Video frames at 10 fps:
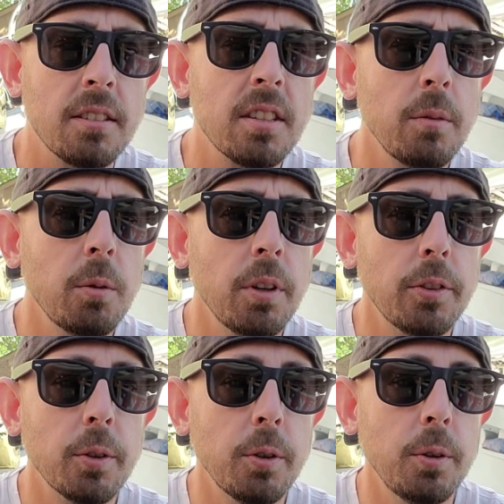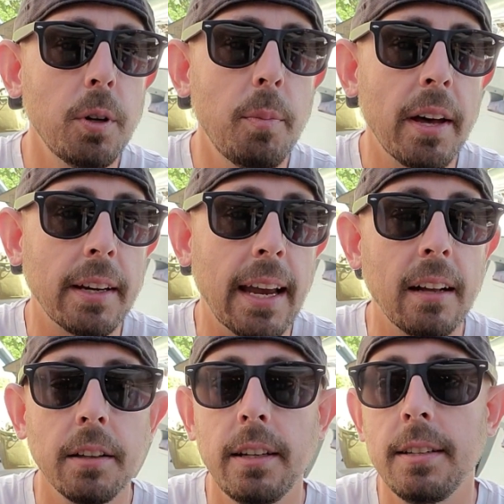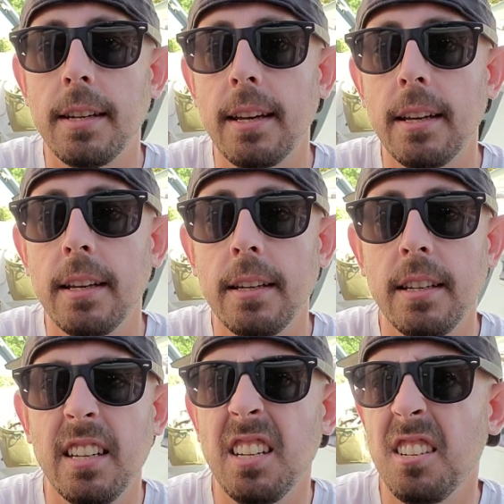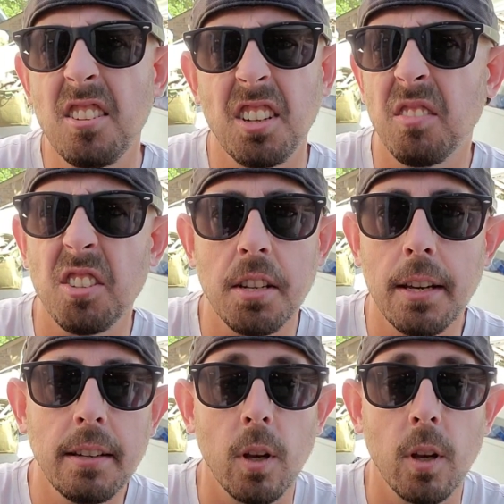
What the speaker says: say we went through about a gallon a day each, give or take.